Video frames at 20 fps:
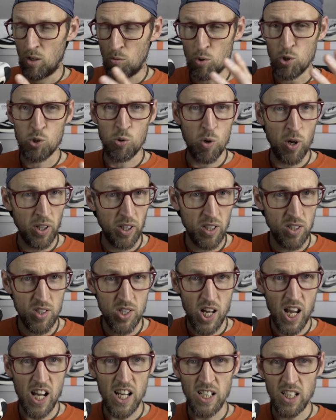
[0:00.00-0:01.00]
It was quite
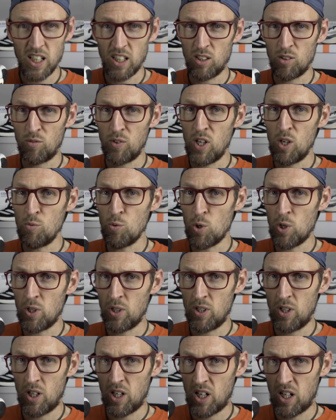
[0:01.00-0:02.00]
containing, the
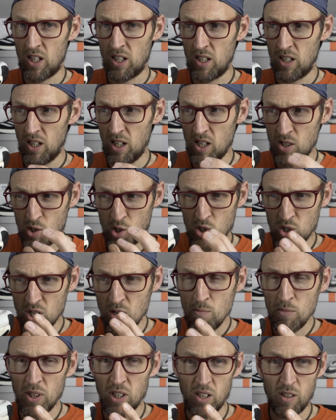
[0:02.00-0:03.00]
V1, and is a
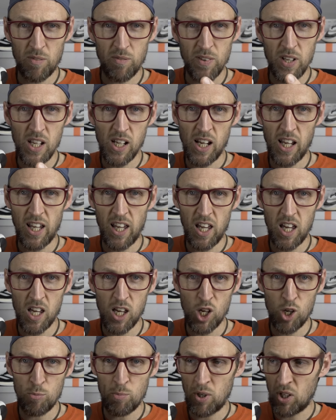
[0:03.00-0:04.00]
similar feeling
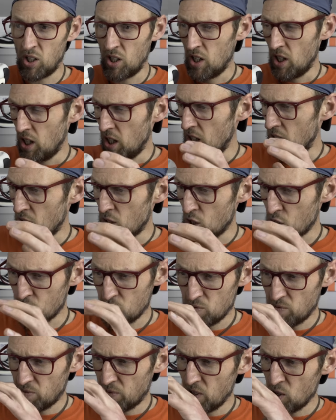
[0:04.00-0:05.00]
here, but it
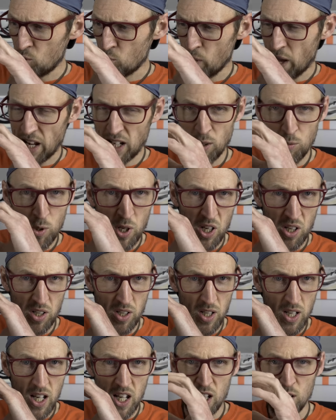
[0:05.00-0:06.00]
doesn't feel
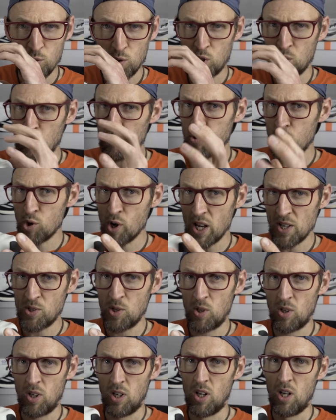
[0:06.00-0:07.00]
anywhere near as
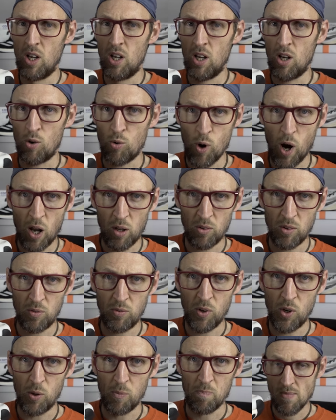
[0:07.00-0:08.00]
present around the
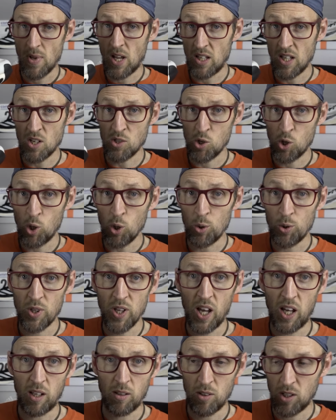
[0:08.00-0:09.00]
foot. And that's a good
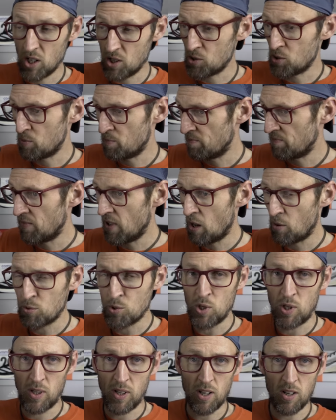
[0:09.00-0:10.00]
thing, because there
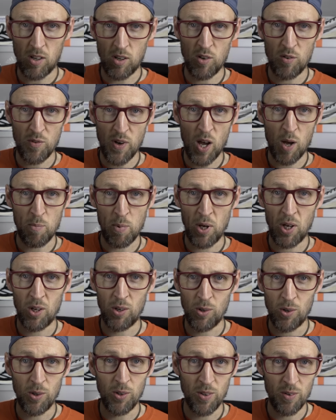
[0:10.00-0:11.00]
was a lot of upper
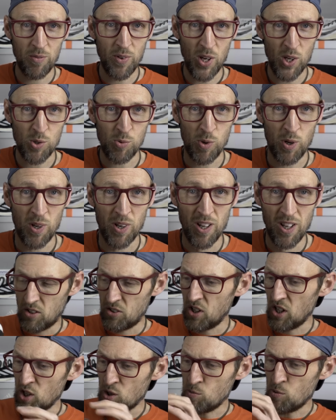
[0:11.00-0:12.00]
on the first one. I
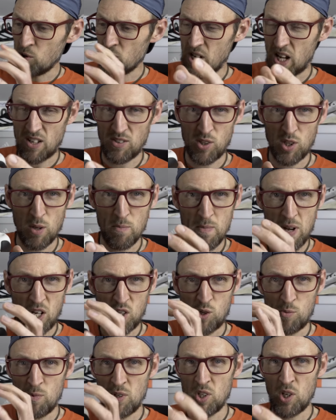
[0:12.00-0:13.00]
think it's more down to the
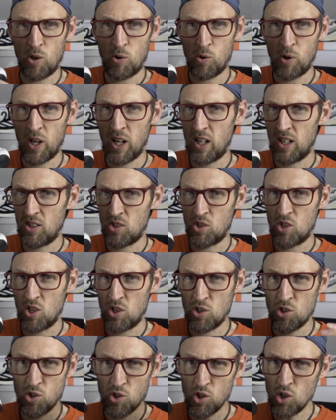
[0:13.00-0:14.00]
mesh material here. It's
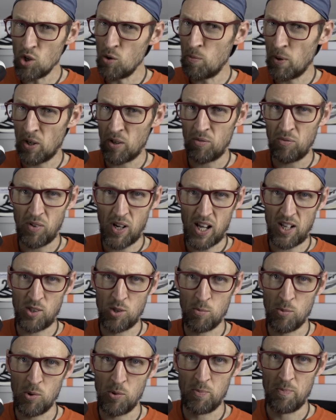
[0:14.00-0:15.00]
just super
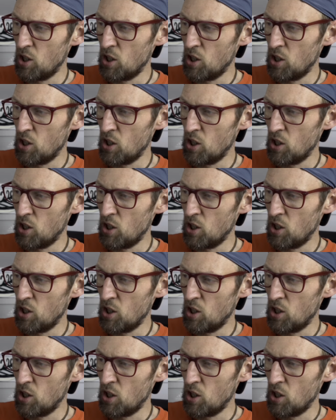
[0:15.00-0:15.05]
flexible.